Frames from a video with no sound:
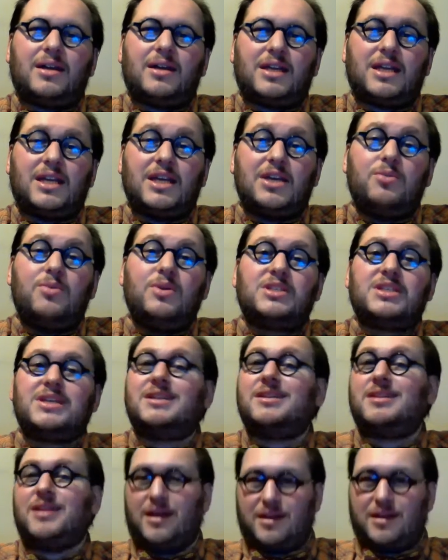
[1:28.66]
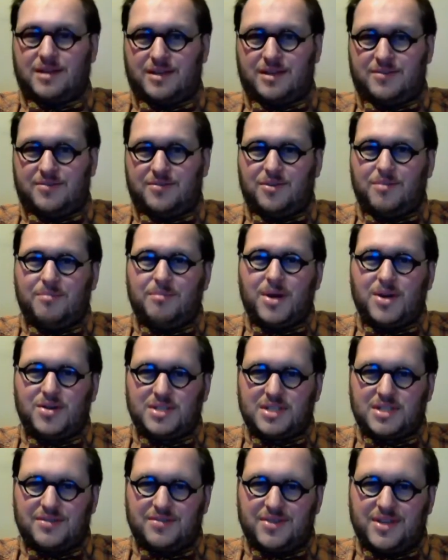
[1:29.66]
He was in London for
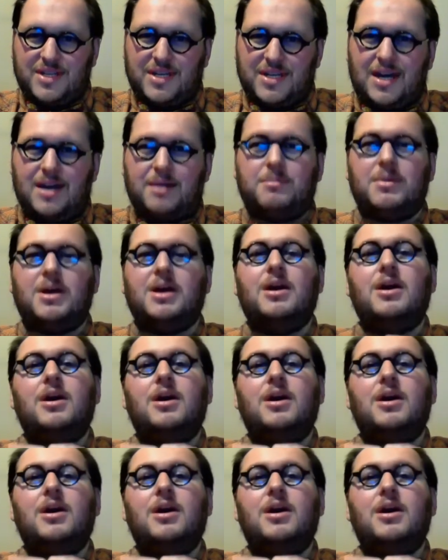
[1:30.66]
most of the time,